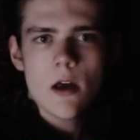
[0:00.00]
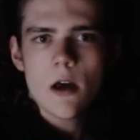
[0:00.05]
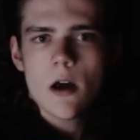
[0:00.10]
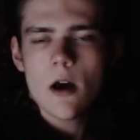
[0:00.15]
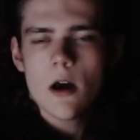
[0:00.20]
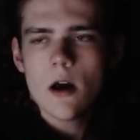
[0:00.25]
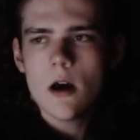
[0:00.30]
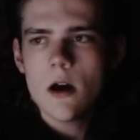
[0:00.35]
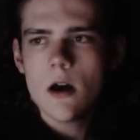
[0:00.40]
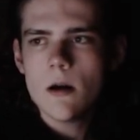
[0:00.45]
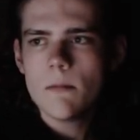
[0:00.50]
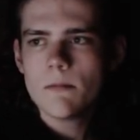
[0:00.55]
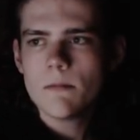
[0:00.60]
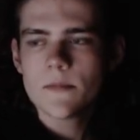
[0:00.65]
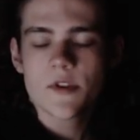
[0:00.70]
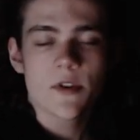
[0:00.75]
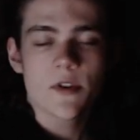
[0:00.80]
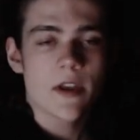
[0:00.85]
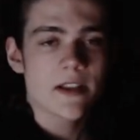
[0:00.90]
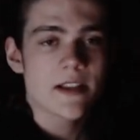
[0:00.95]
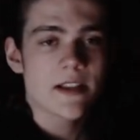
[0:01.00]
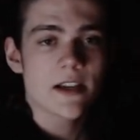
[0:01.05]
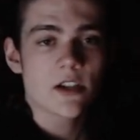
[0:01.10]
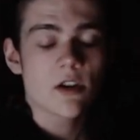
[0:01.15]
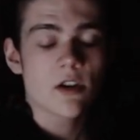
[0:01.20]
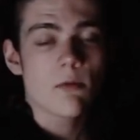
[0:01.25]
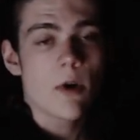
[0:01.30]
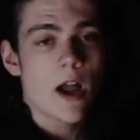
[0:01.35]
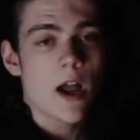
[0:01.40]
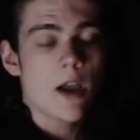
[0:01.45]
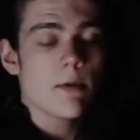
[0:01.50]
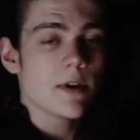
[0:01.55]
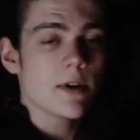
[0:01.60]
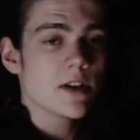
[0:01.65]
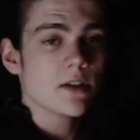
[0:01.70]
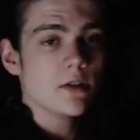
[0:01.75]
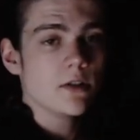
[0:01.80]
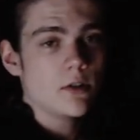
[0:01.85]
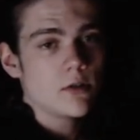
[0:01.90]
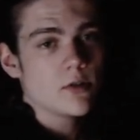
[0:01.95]
So that's actually why I went to
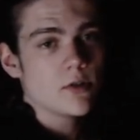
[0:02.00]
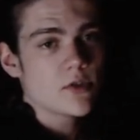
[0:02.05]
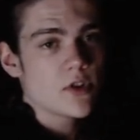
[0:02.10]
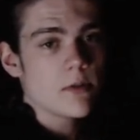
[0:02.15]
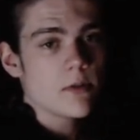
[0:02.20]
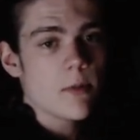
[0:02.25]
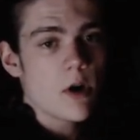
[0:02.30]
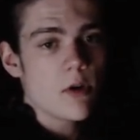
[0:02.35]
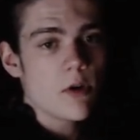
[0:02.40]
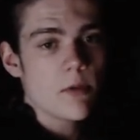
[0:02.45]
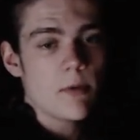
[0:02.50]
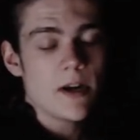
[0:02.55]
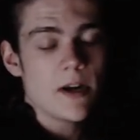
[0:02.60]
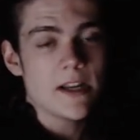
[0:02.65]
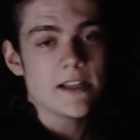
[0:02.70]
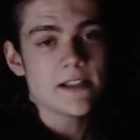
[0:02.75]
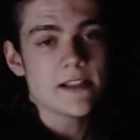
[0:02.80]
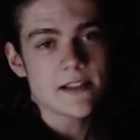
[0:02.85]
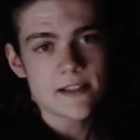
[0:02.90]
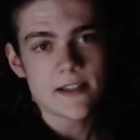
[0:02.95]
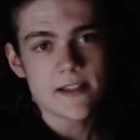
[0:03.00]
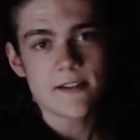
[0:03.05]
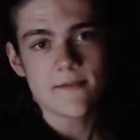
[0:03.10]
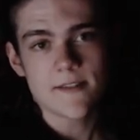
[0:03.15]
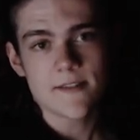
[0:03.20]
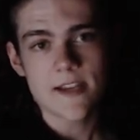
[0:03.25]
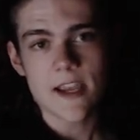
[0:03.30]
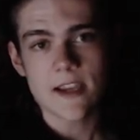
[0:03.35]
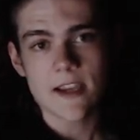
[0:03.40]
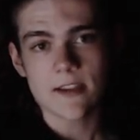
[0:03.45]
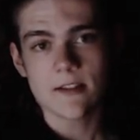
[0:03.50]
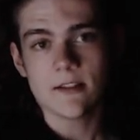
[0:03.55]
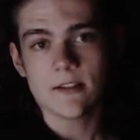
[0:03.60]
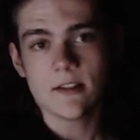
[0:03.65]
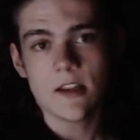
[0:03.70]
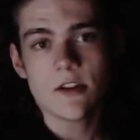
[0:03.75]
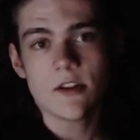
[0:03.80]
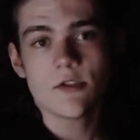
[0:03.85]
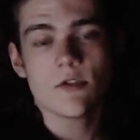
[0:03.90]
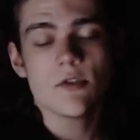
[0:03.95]
the local strip mall with buddies instead of staying in the
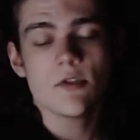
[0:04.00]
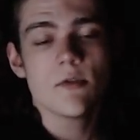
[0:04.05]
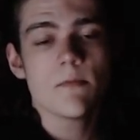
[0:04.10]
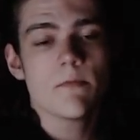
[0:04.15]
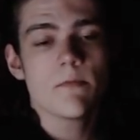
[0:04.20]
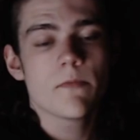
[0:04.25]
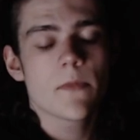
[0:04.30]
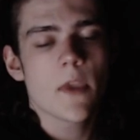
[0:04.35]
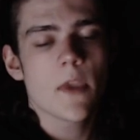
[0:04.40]
lunchroom,